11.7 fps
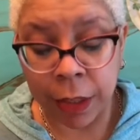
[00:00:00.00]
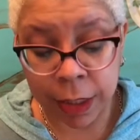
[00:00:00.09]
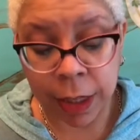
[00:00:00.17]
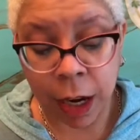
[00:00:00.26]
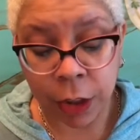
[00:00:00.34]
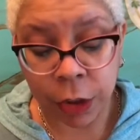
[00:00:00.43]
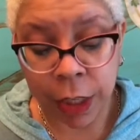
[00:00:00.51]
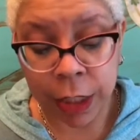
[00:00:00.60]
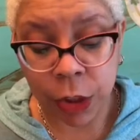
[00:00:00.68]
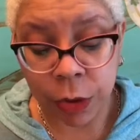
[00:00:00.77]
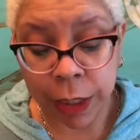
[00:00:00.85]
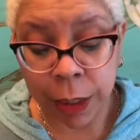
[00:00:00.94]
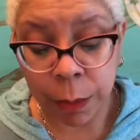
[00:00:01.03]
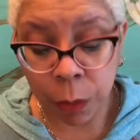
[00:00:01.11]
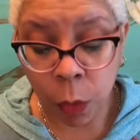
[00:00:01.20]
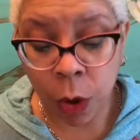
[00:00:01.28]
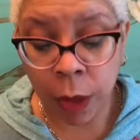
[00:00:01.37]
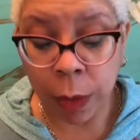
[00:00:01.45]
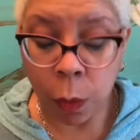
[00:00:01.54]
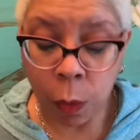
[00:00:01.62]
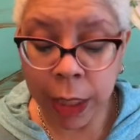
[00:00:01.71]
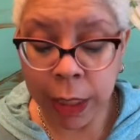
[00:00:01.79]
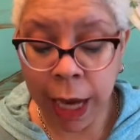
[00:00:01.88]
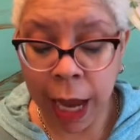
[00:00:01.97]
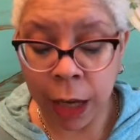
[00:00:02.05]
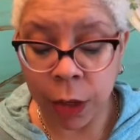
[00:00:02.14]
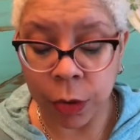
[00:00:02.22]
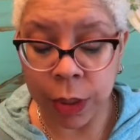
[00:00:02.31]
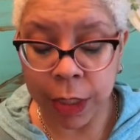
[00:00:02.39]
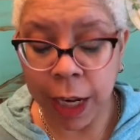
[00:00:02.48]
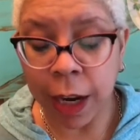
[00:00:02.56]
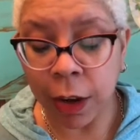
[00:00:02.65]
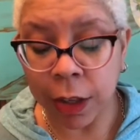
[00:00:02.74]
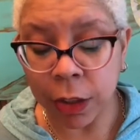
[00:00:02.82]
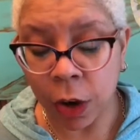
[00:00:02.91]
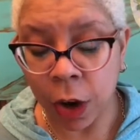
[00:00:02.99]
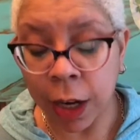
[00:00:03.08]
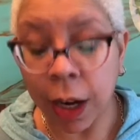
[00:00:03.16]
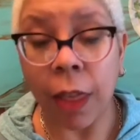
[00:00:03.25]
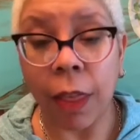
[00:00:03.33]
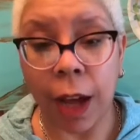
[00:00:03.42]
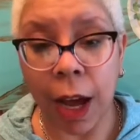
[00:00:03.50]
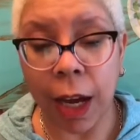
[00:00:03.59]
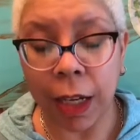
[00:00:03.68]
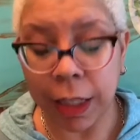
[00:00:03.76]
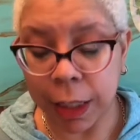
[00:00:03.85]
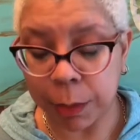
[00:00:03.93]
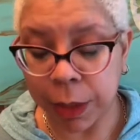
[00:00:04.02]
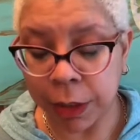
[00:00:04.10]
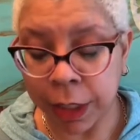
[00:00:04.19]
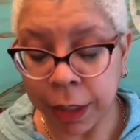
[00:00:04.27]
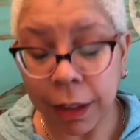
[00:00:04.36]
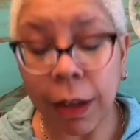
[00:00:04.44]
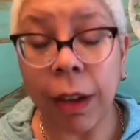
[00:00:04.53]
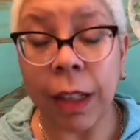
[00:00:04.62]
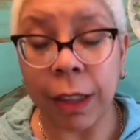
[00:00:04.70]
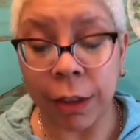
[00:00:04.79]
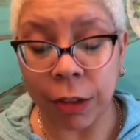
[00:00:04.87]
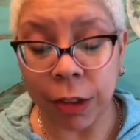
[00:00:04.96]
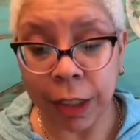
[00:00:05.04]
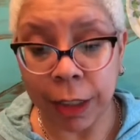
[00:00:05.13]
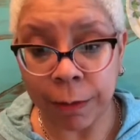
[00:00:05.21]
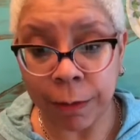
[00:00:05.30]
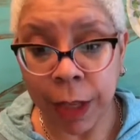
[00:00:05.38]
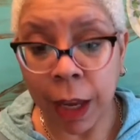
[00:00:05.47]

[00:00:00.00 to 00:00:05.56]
This doctor has treated more than one cat whose tail has caught the Hanukkah spirit, literally.